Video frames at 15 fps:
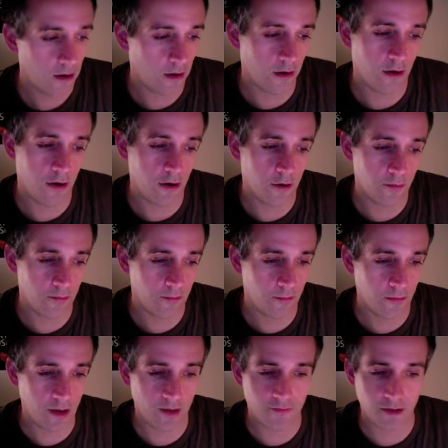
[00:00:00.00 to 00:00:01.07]

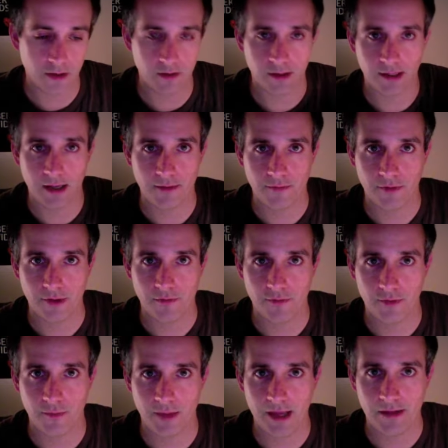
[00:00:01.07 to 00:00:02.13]
Um, I've got like everything
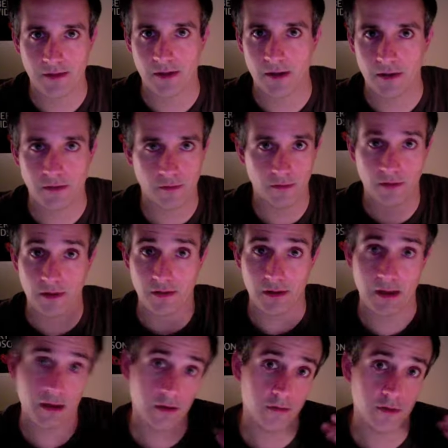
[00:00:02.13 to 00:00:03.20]
from ASICS, or as I
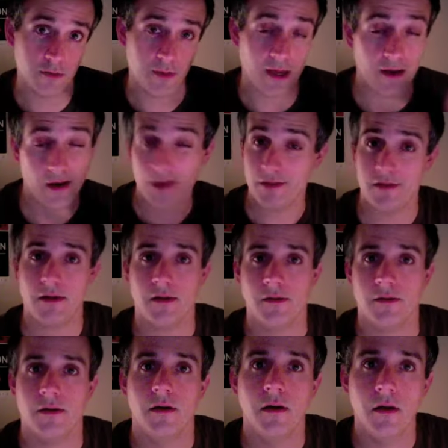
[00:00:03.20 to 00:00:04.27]
say here in Japan,
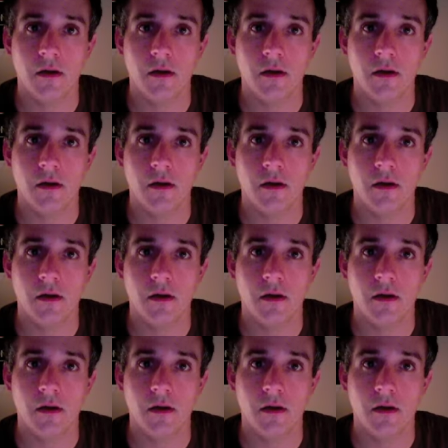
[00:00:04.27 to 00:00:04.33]
ASICS,